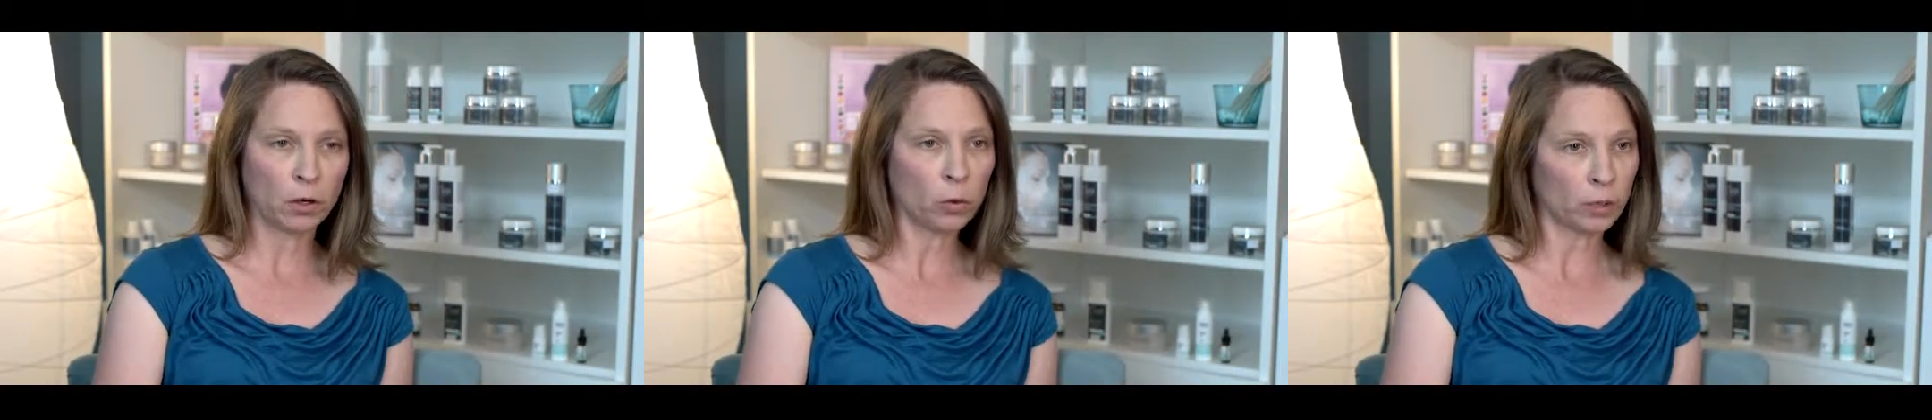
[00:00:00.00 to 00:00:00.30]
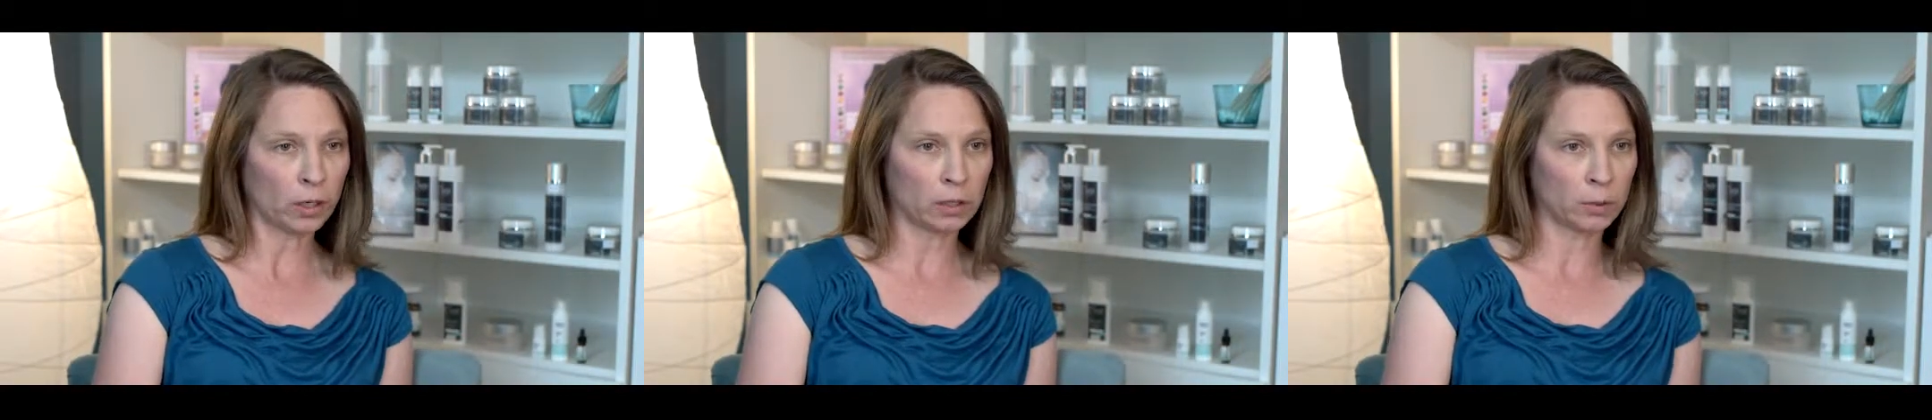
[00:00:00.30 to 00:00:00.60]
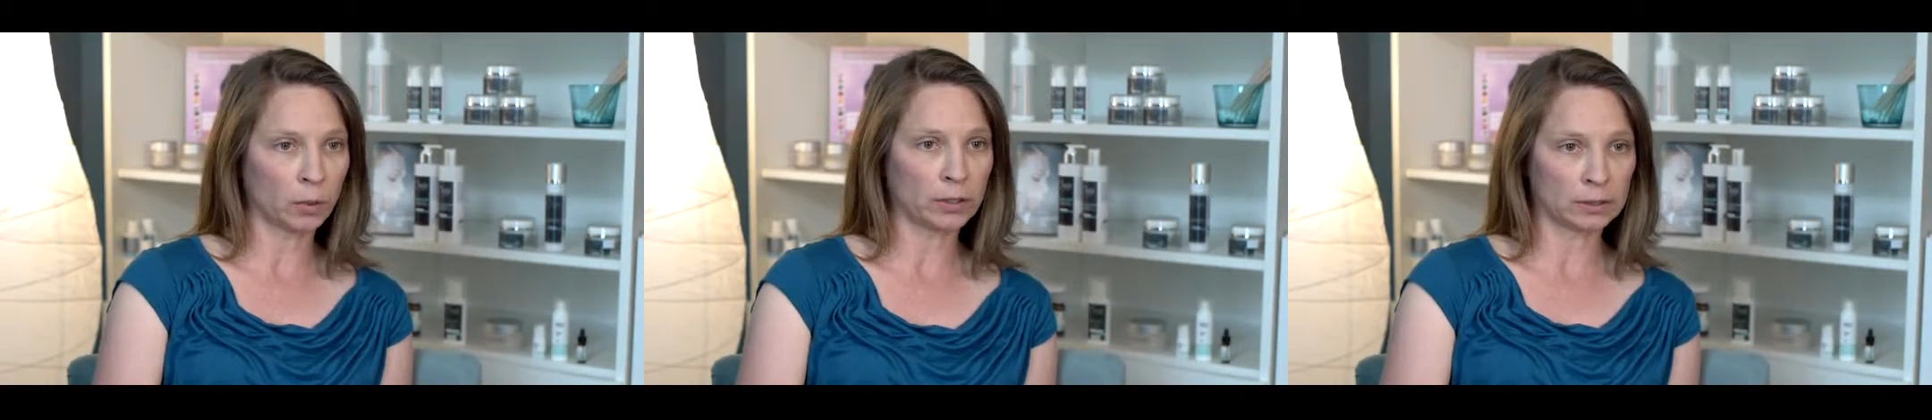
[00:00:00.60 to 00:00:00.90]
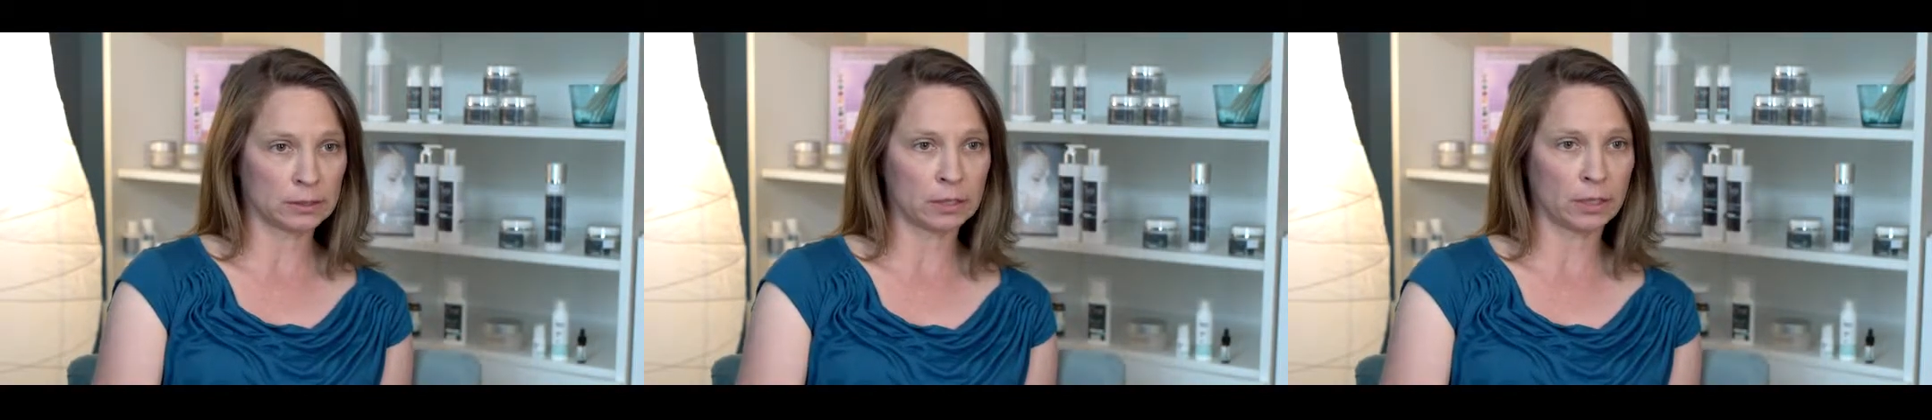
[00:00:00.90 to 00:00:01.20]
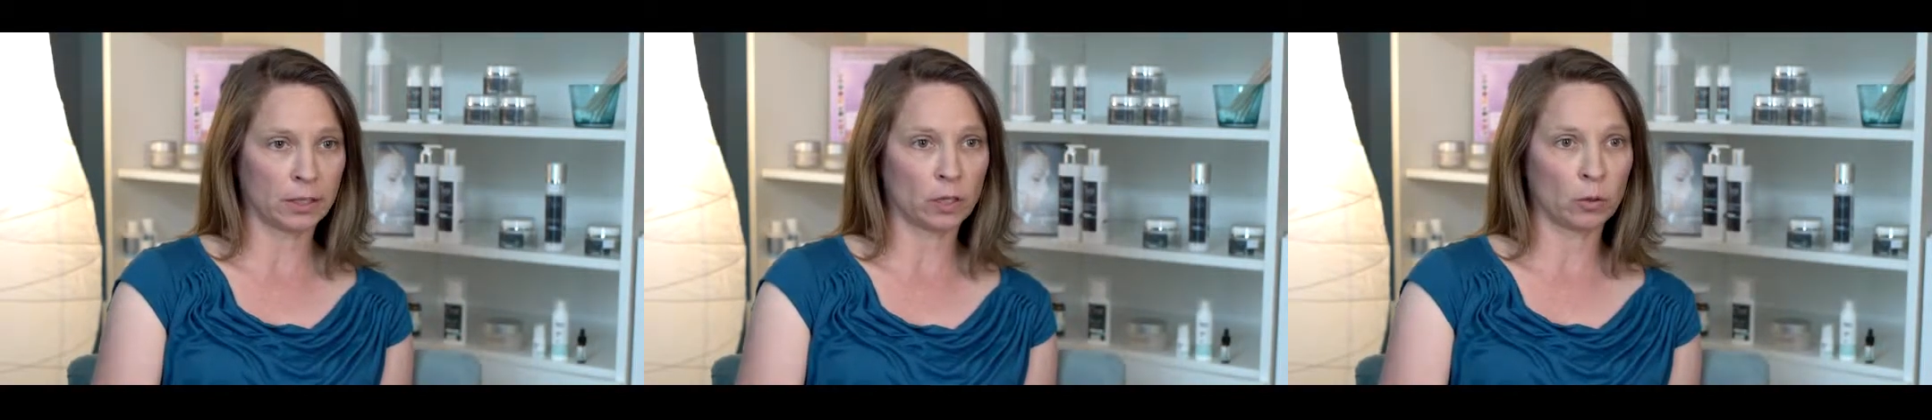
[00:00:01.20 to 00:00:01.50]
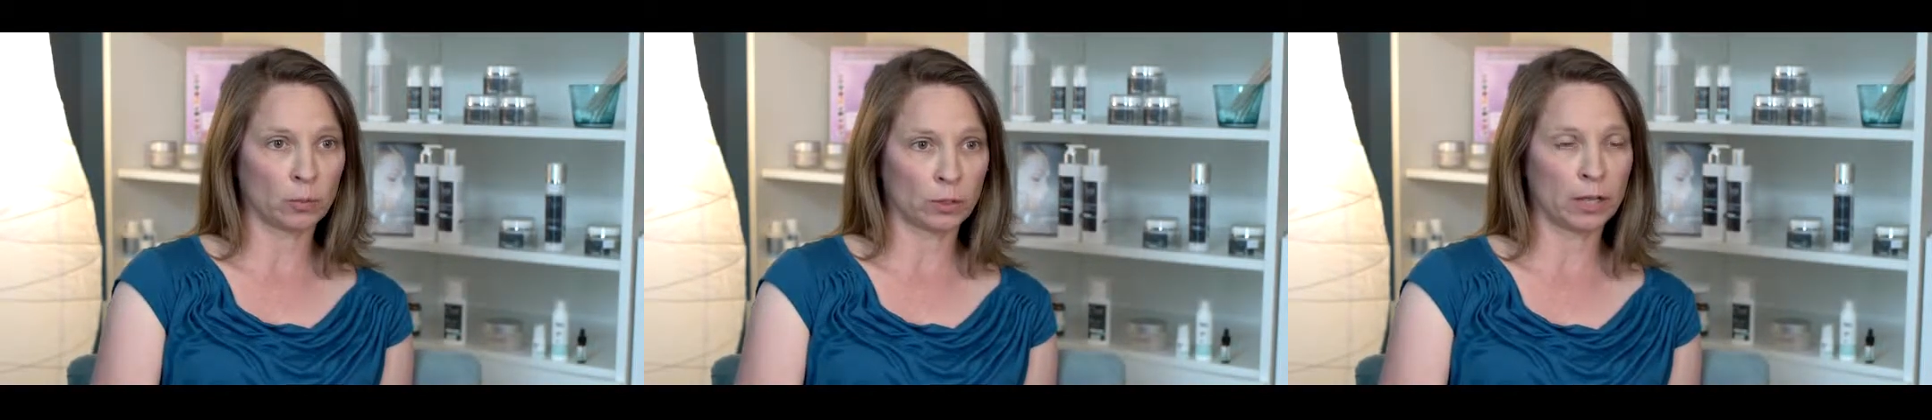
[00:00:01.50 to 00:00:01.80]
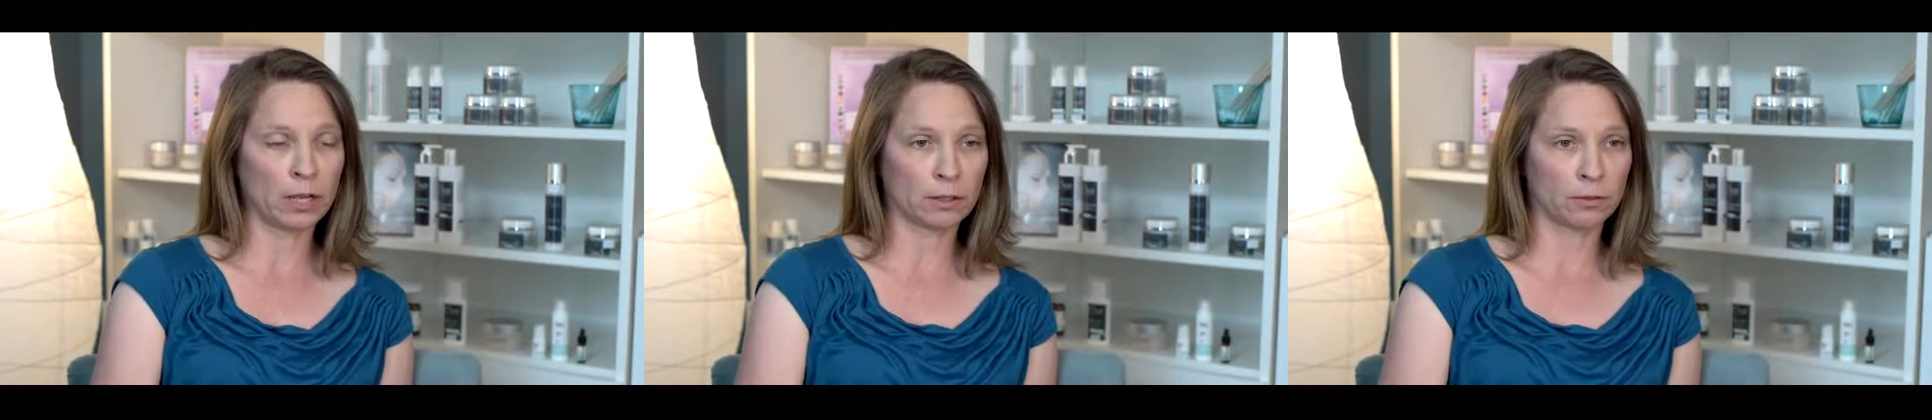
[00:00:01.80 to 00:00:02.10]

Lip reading: air blowing on the skin to help protect from